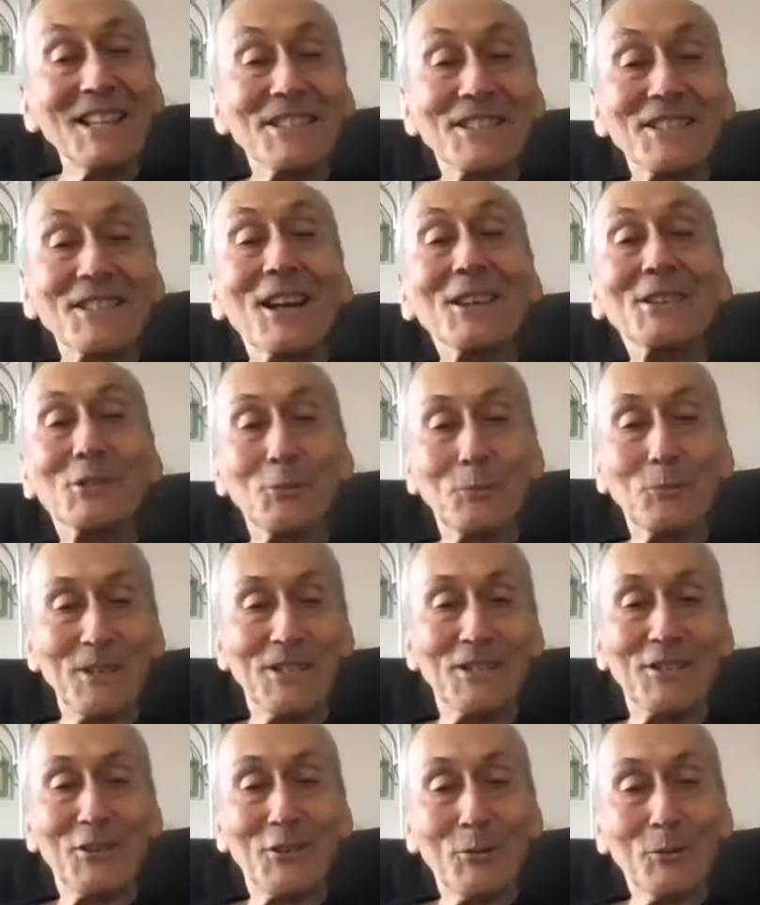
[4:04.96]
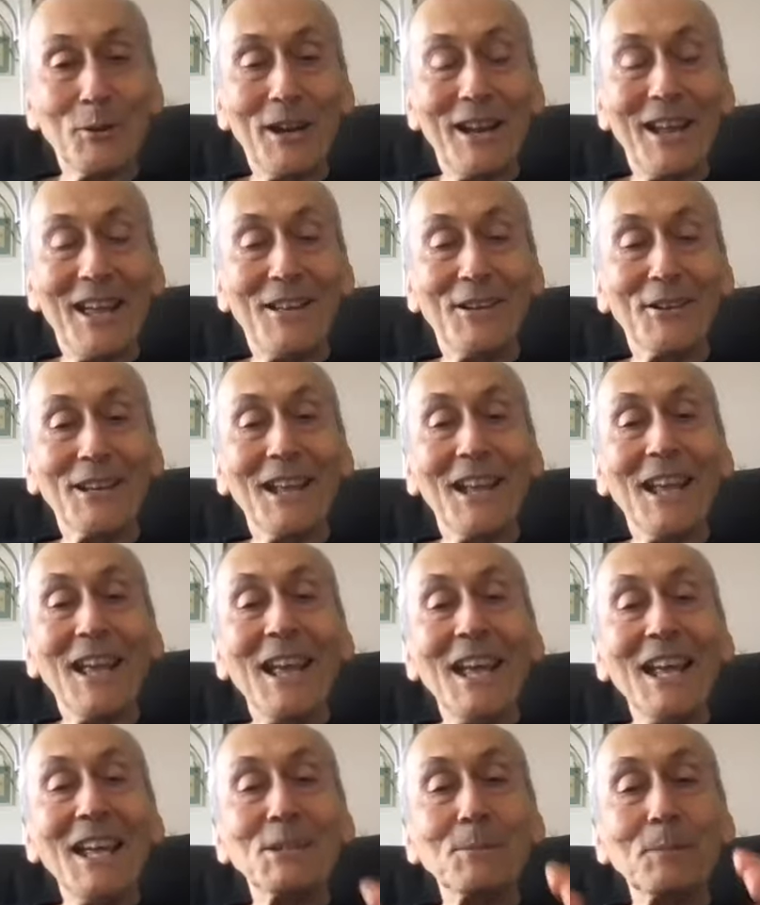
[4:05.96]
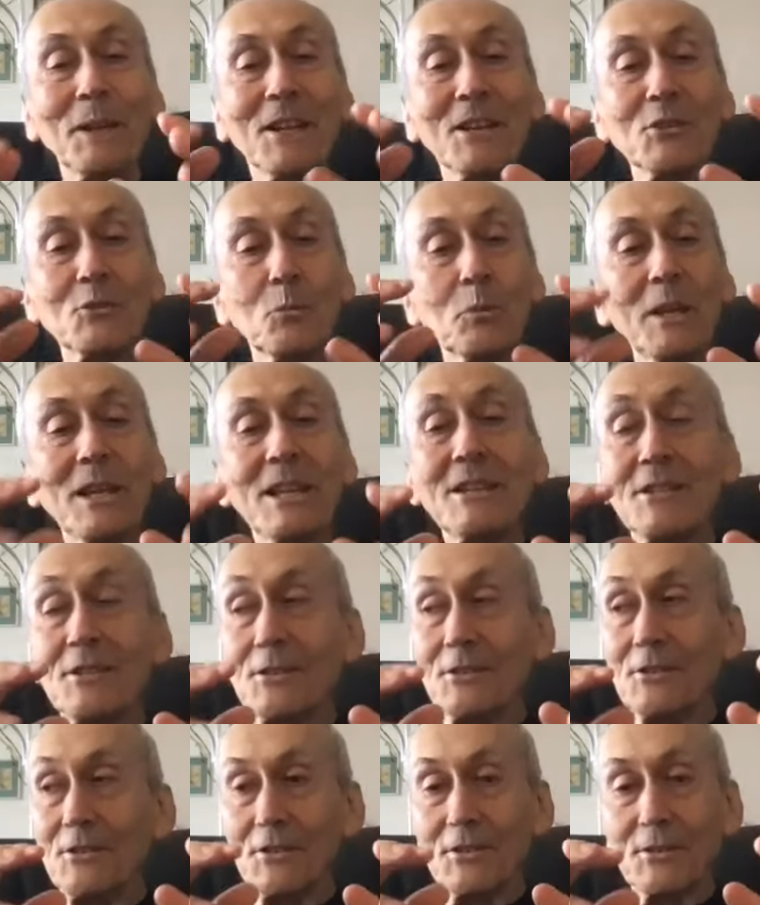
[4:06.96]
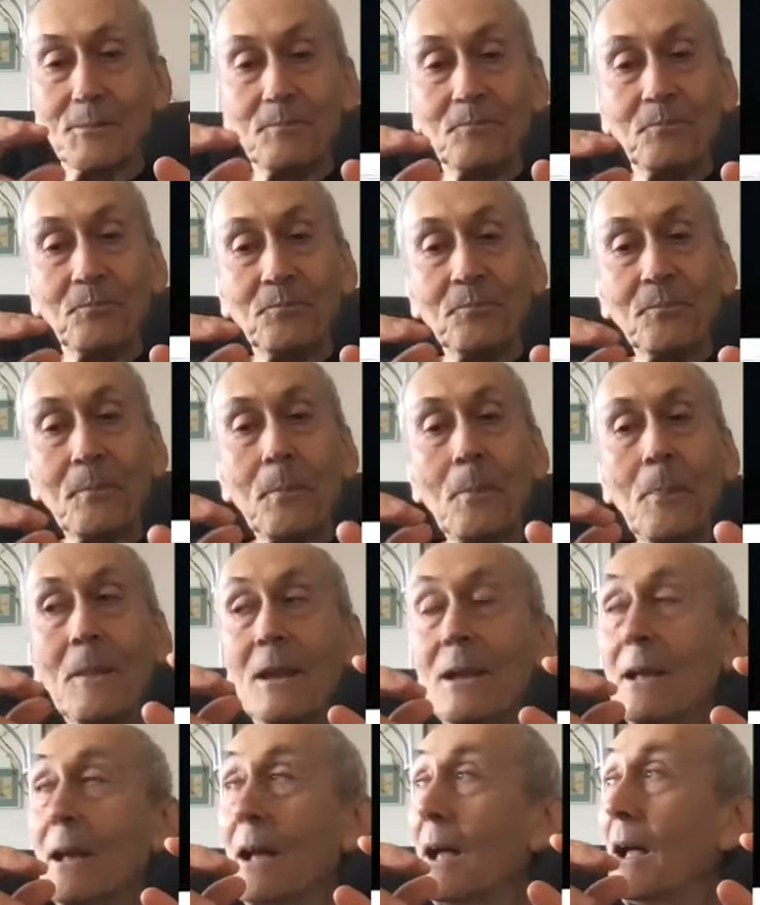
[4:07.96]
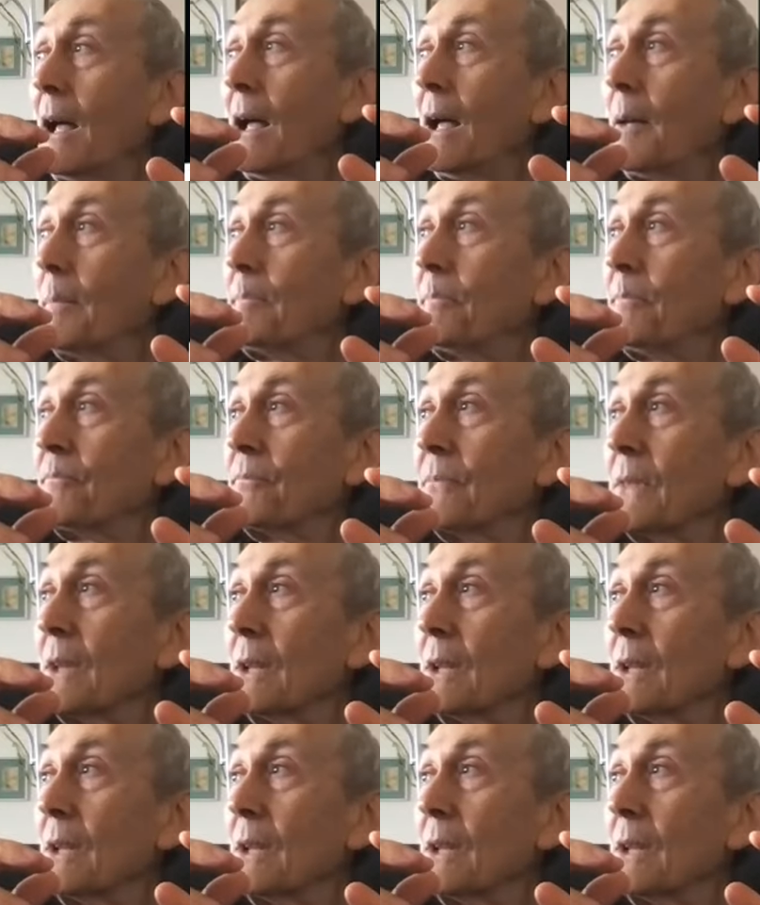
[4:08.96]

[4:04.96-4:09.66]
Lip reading: It's not to weasel your way out. It's because weasels, um,